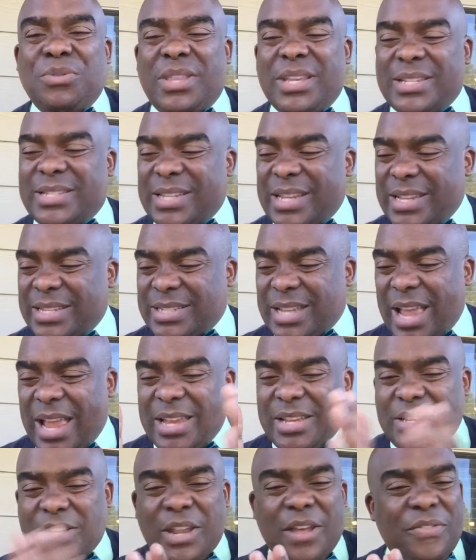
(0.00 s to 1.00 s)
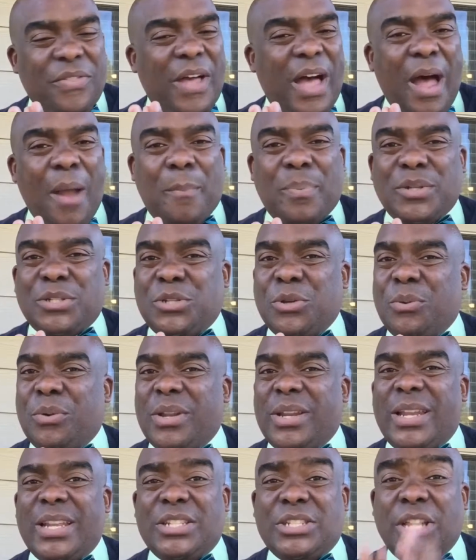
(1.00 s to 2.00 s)
This is another
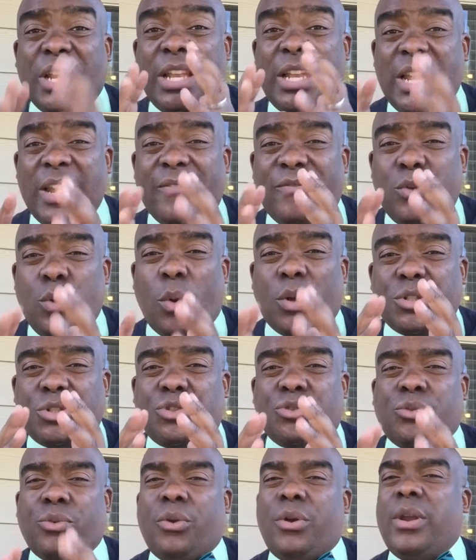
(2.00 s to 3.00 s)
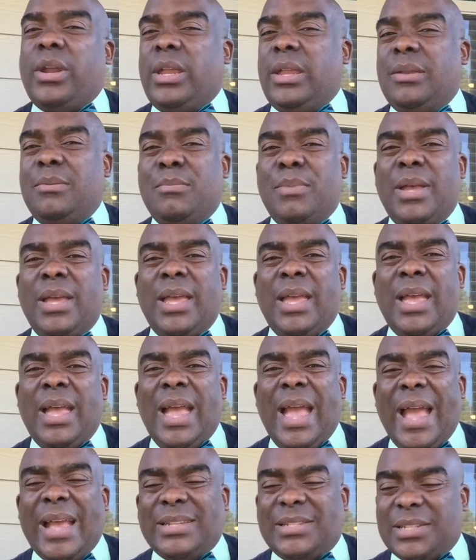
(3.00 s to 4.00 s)
opportunity to live your dream
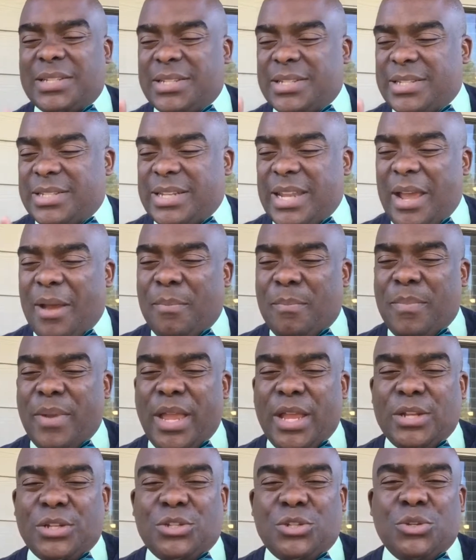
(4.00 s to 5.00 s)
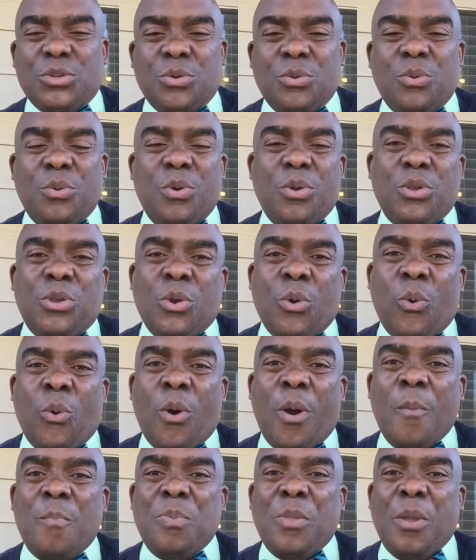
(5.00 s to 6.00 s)
and to step into your